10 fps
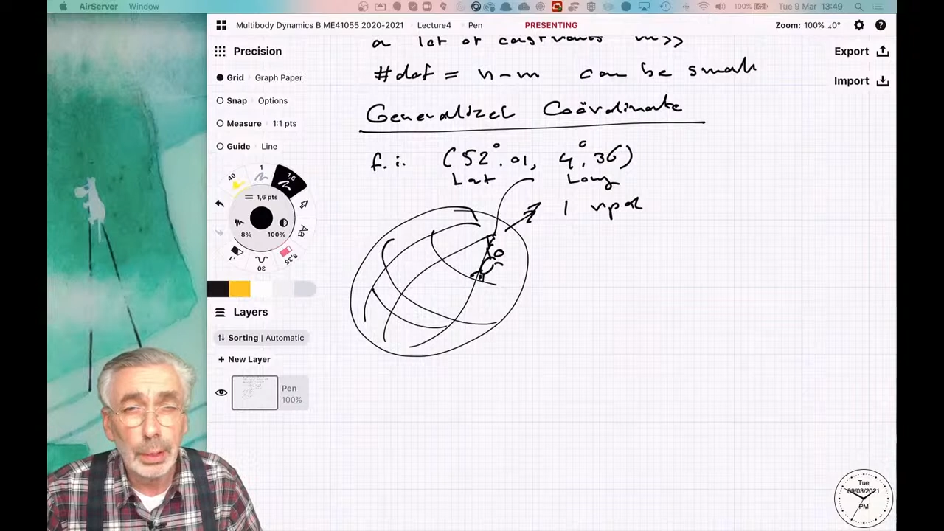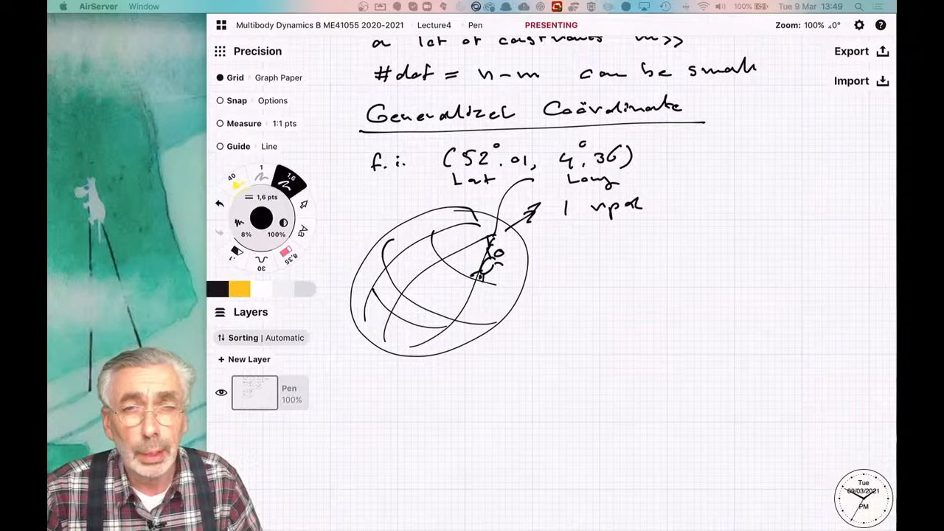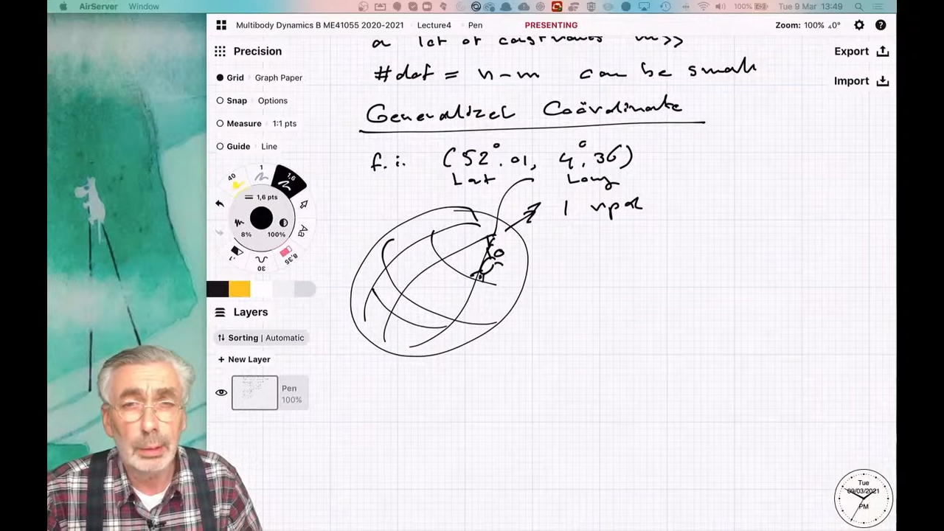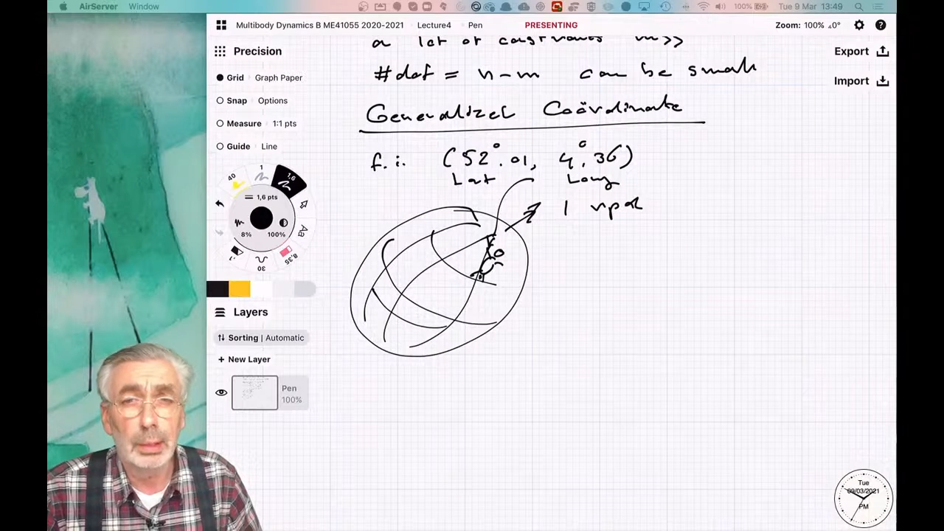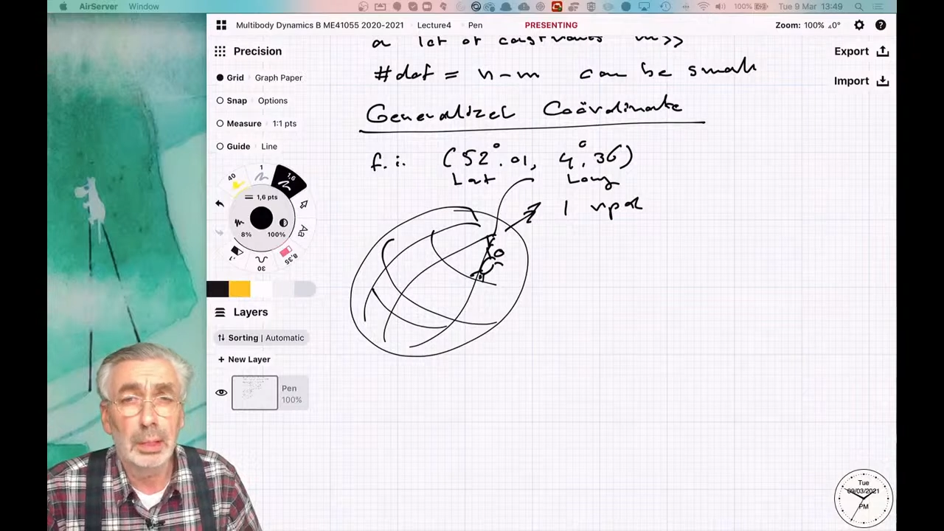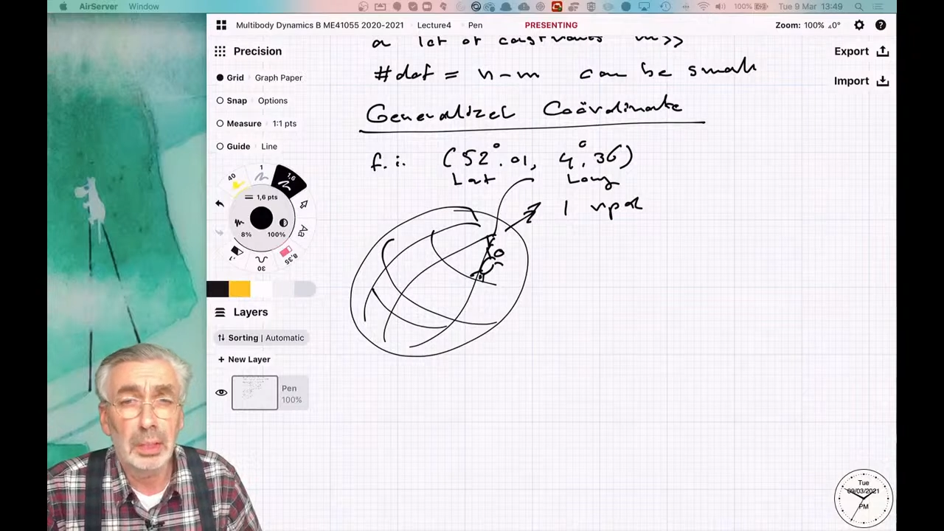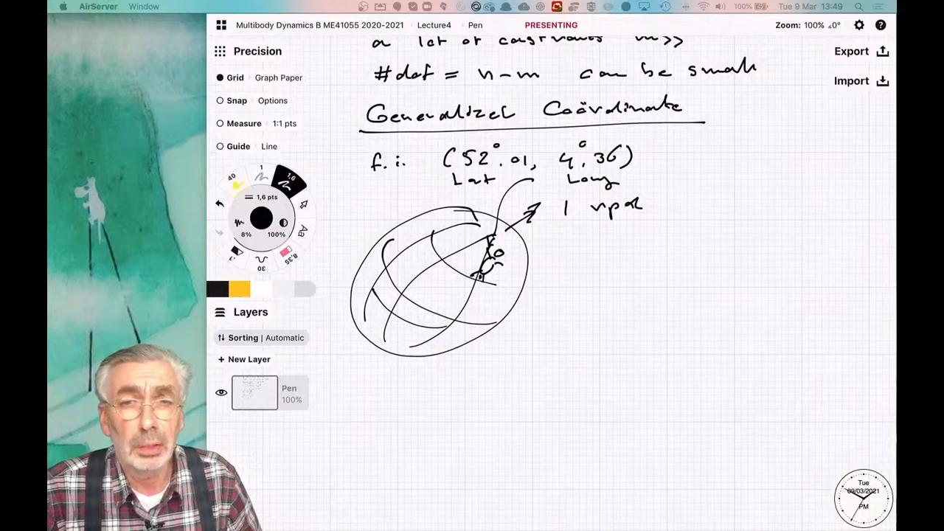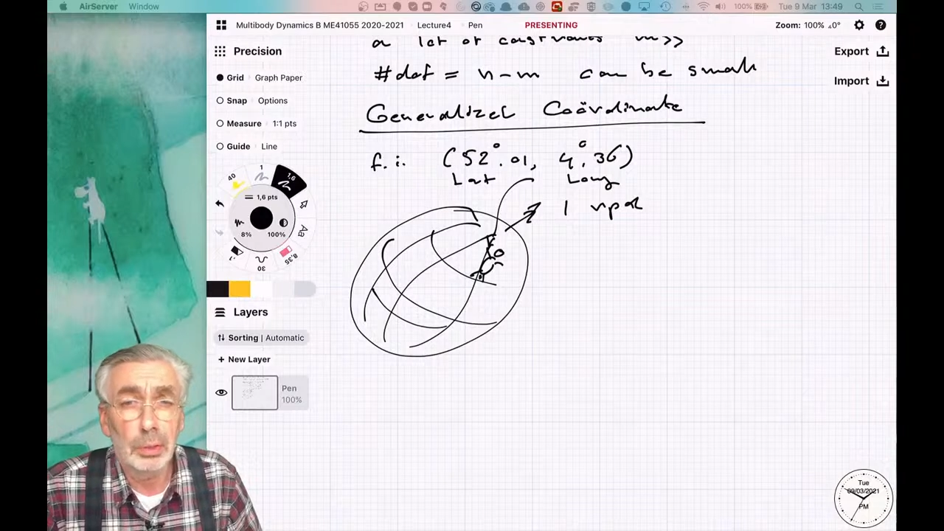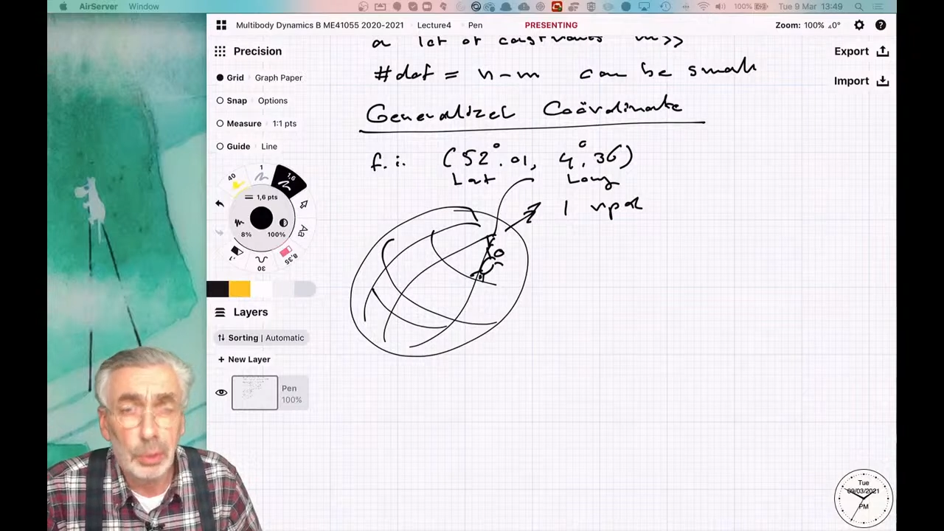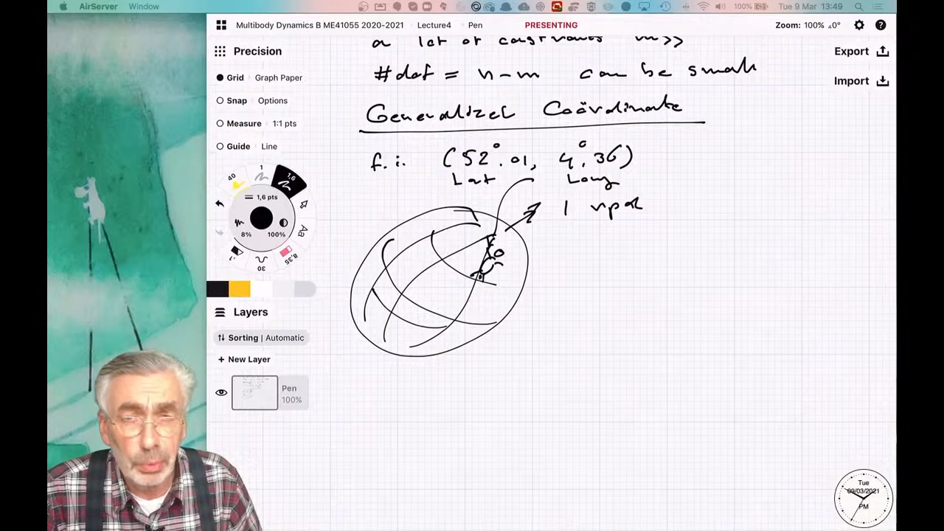like this
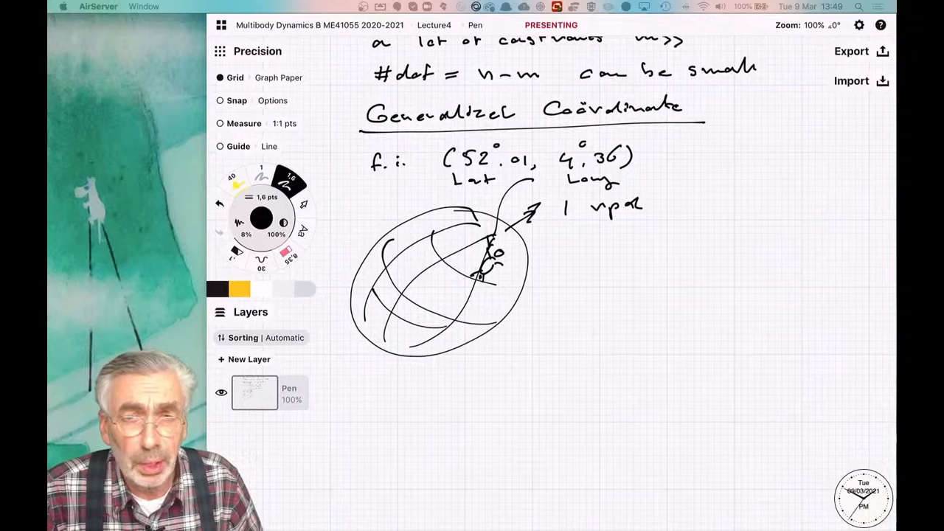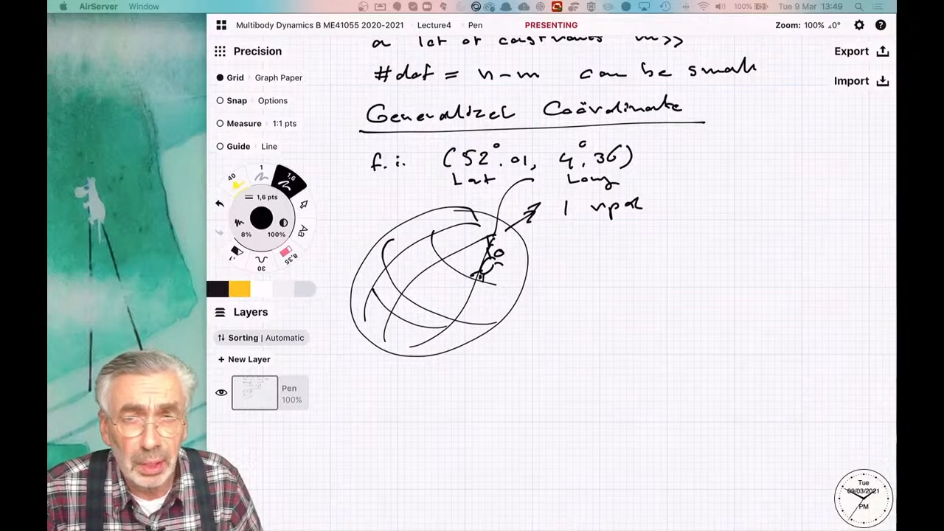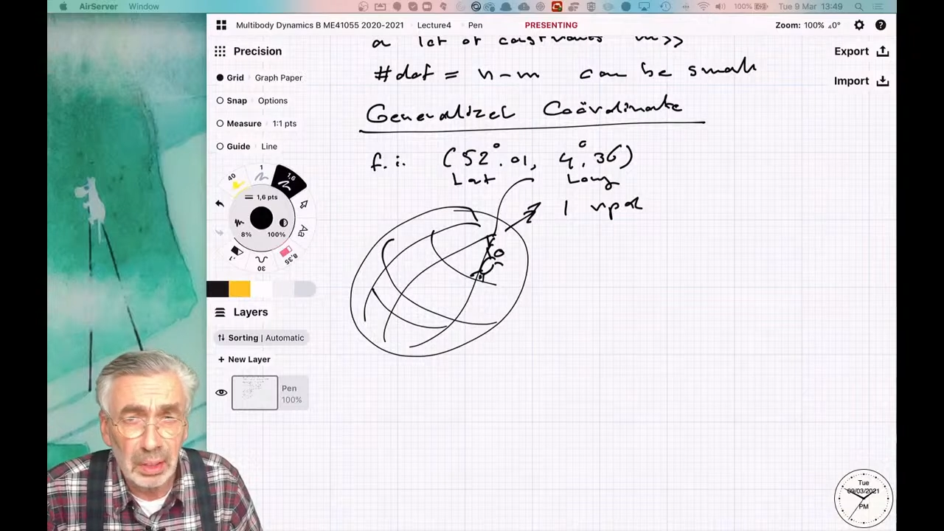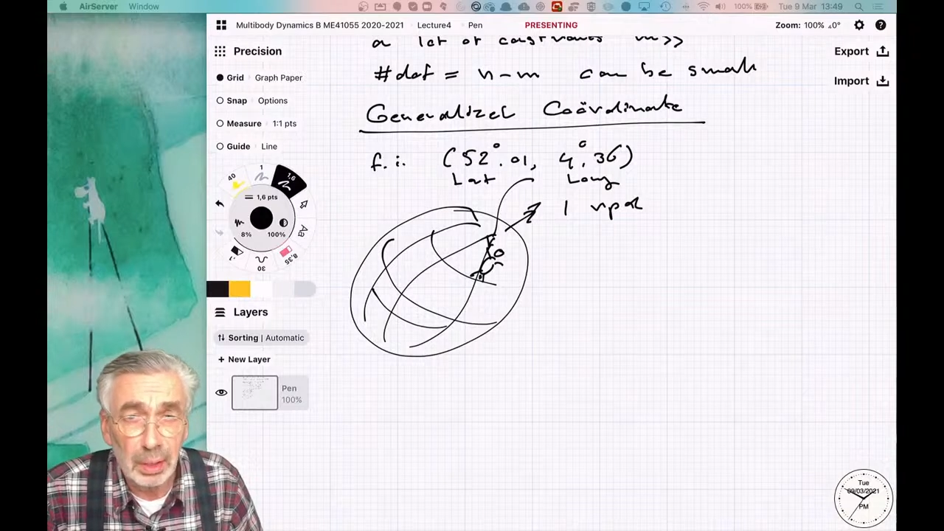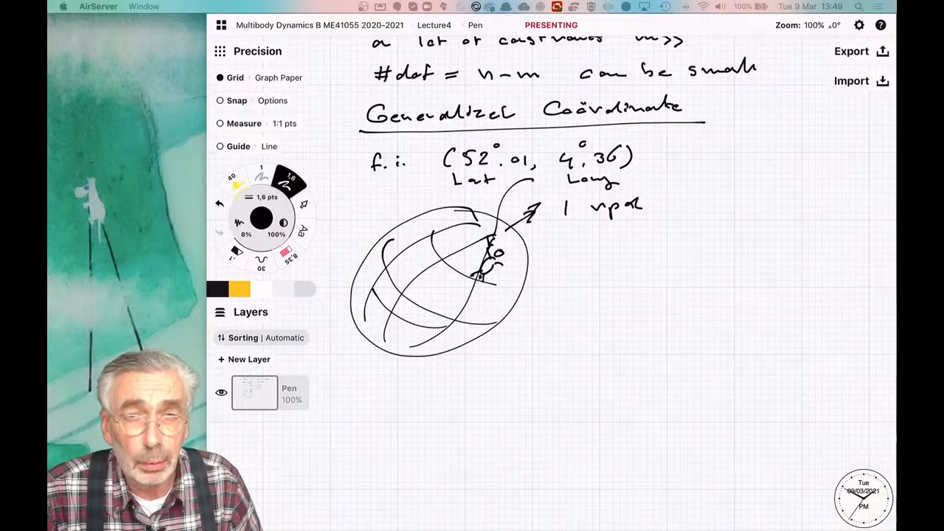constraint